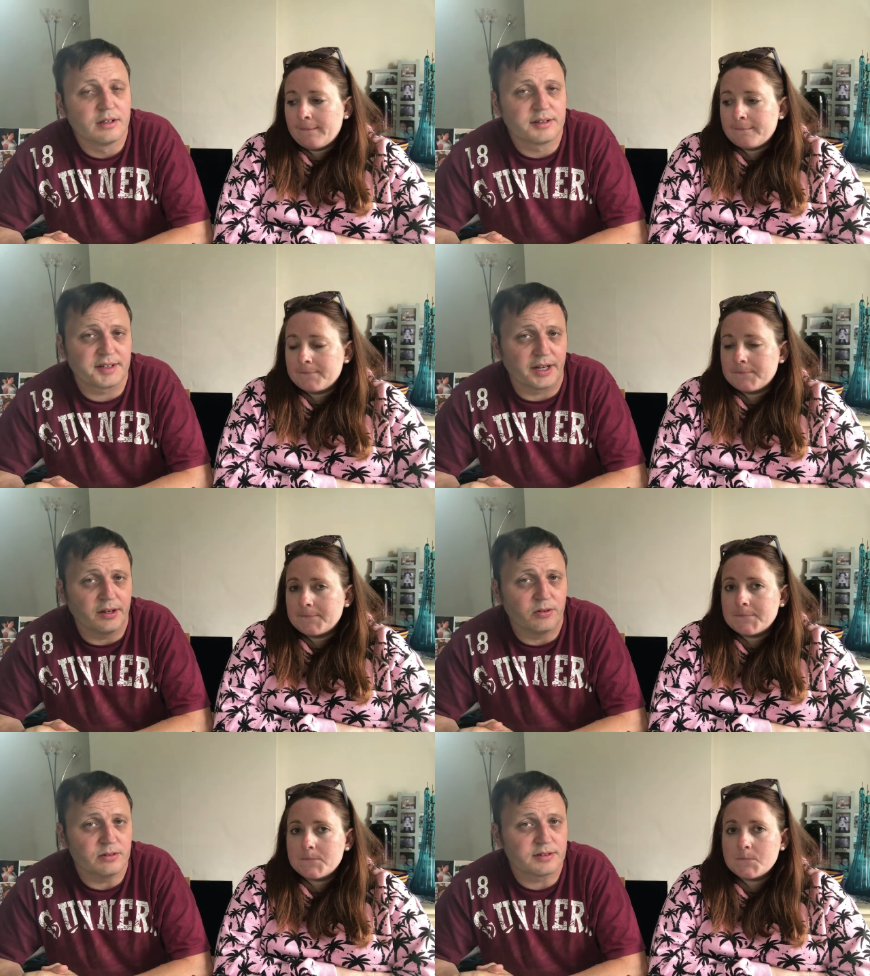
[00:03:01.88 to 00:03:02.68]

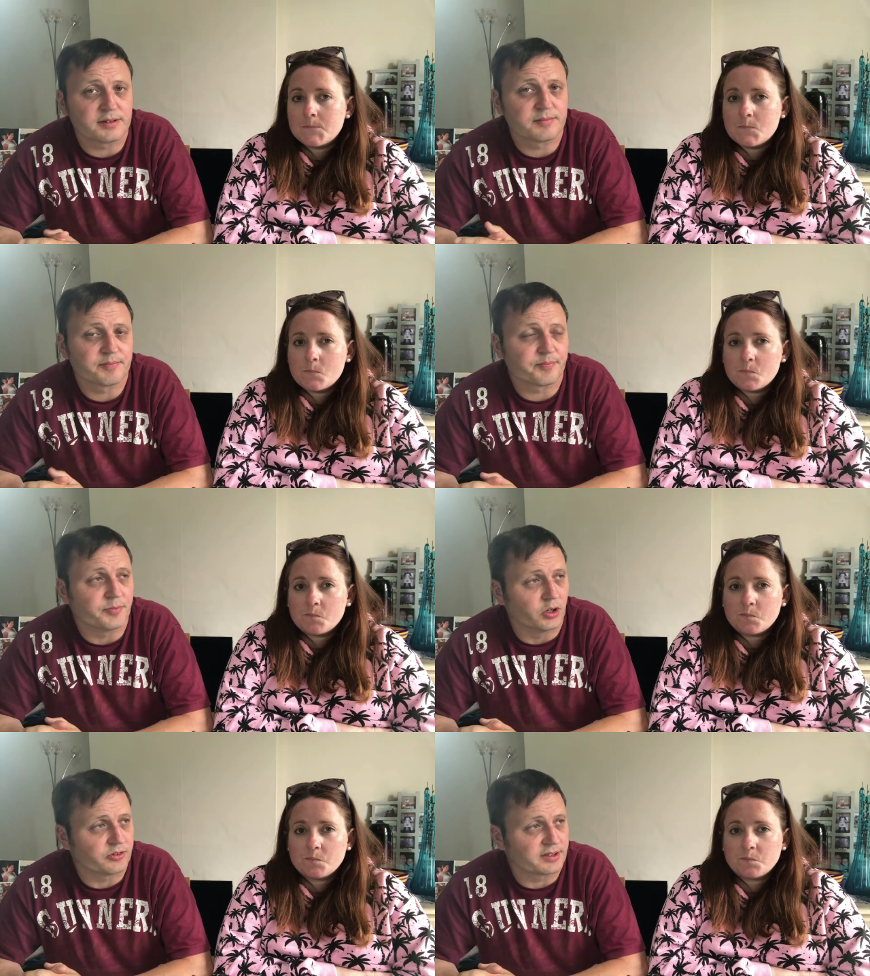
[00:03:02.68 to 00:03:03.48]
Speaker 1: sales,
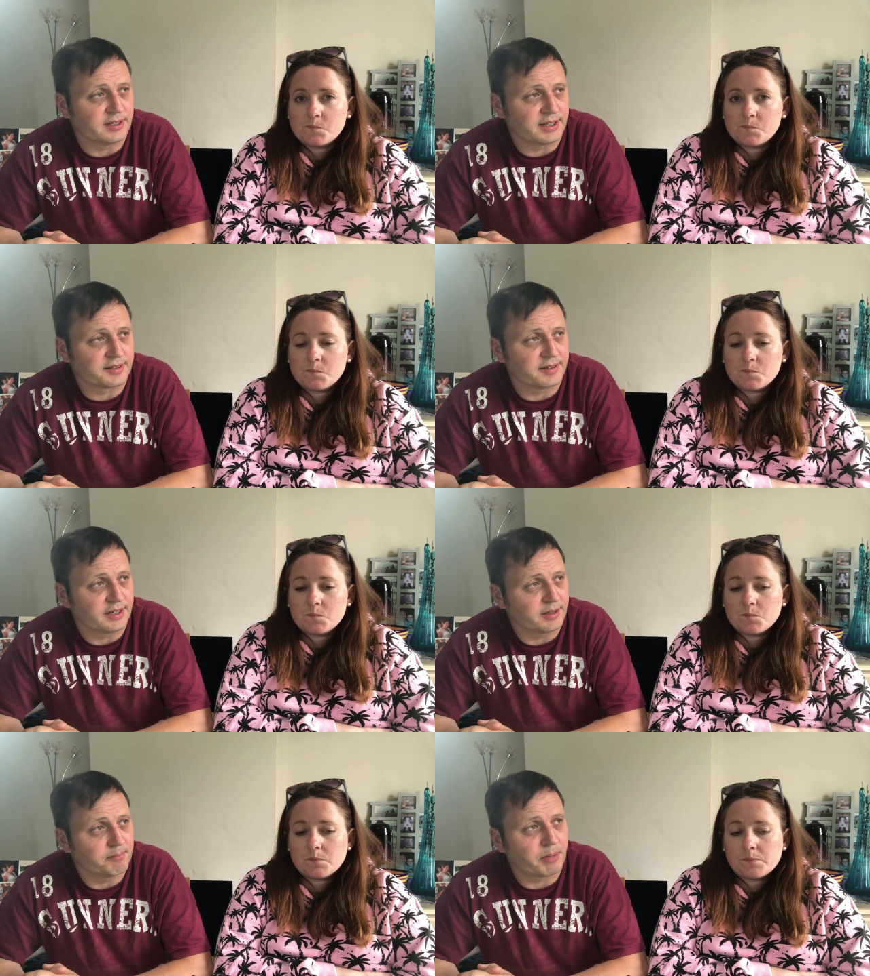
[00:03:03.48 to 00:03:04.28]
not just
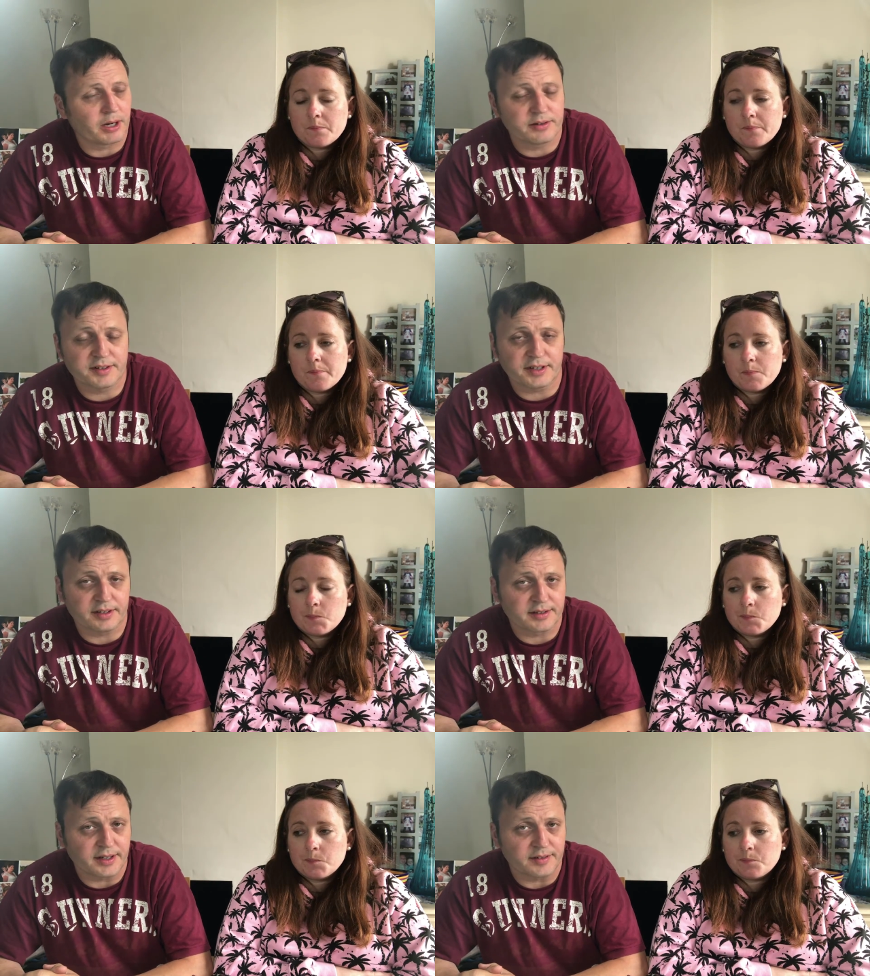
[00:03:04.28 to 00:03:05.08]
listing and posting
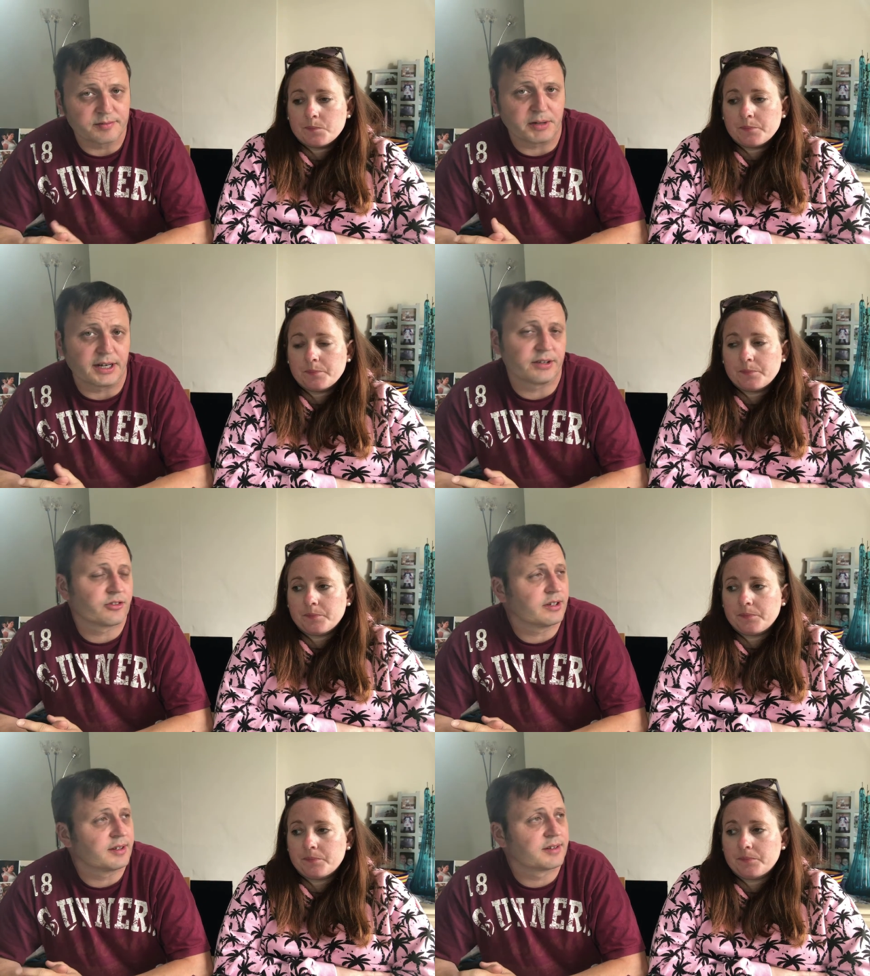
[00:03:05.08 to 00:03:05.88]
stuff, but
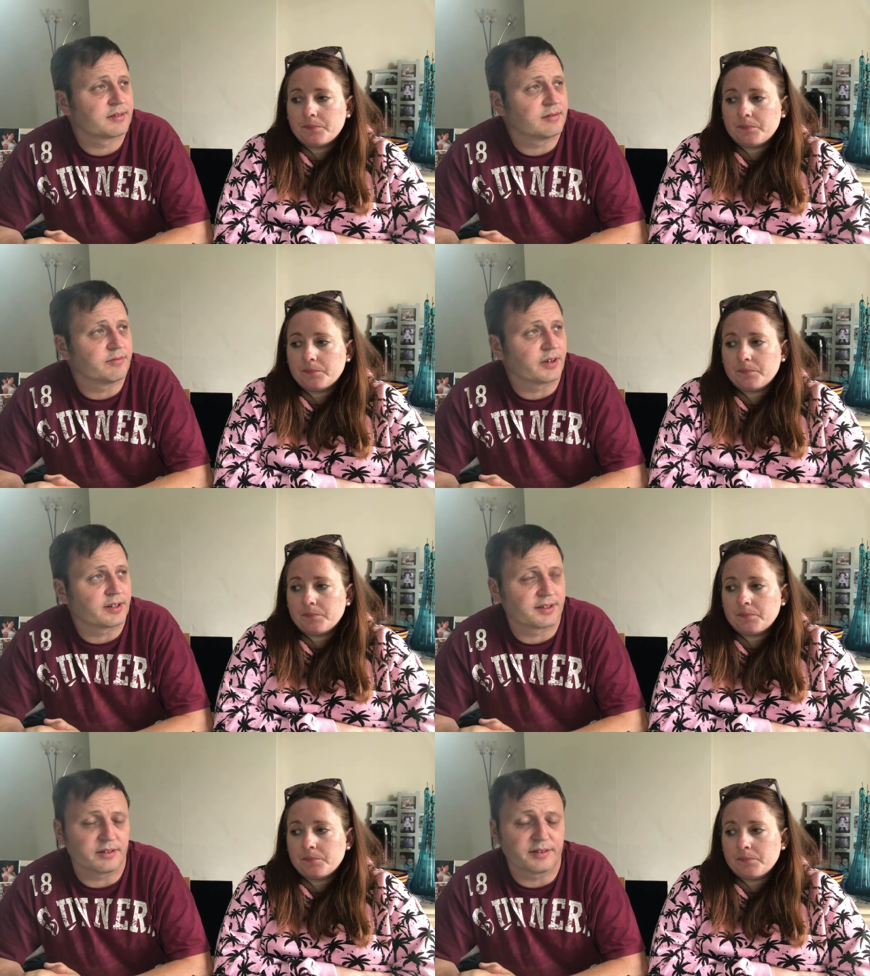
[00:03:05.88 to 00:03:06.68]
actually
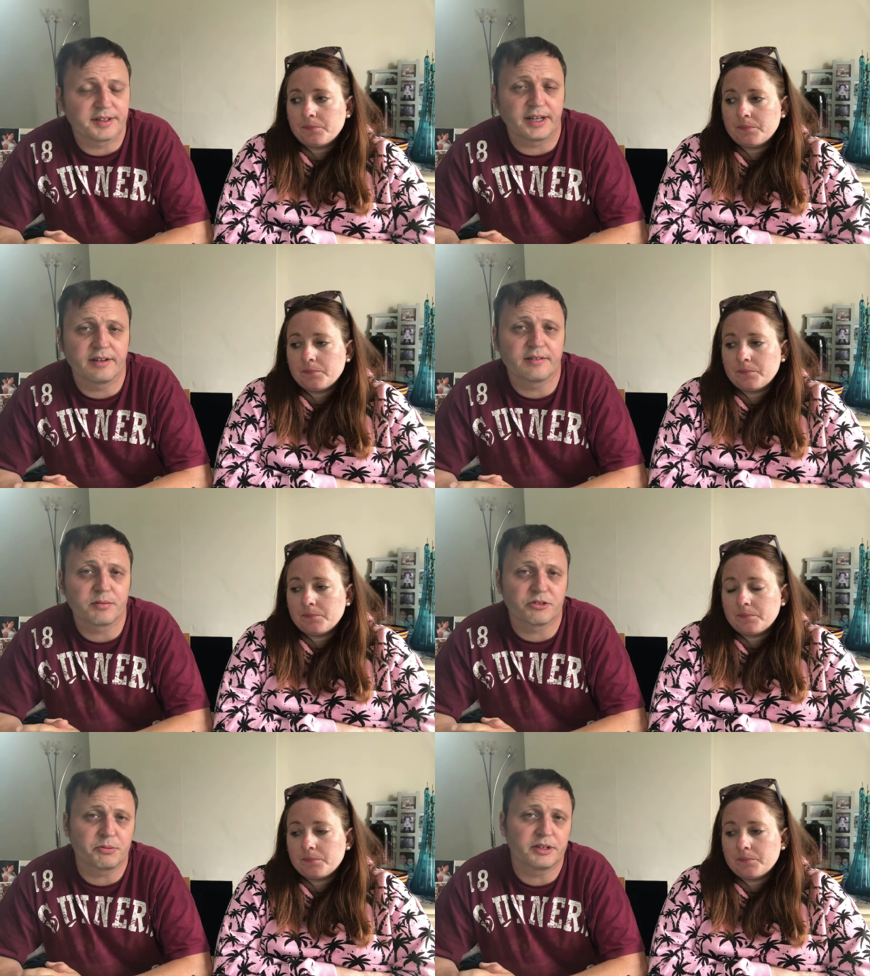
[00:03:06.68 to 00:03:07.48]
focusing on sales,
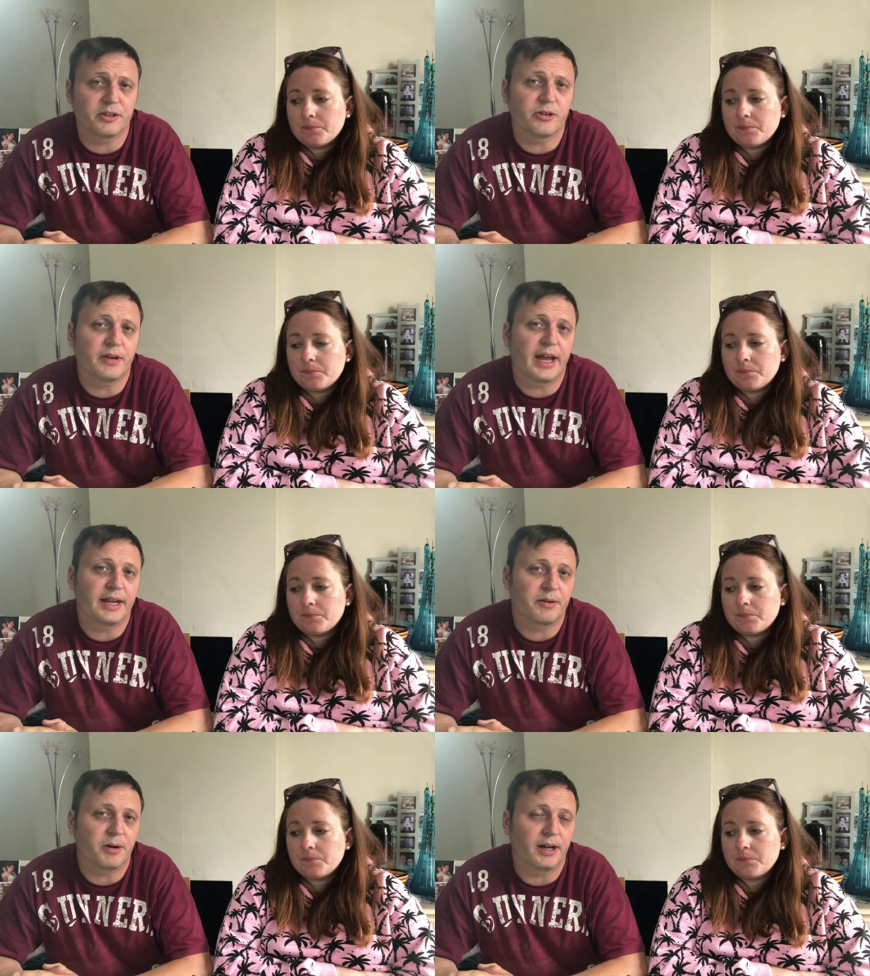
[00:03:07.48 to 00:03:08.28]
which we do
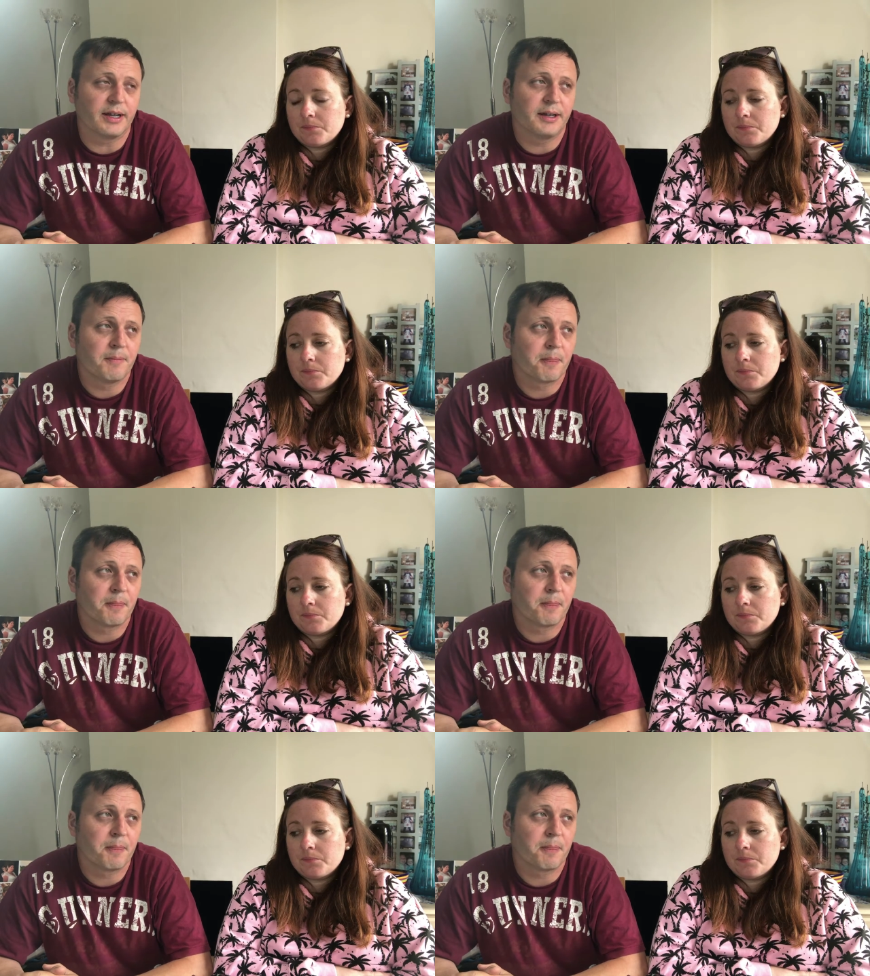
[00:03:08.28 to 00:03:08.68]
anyway.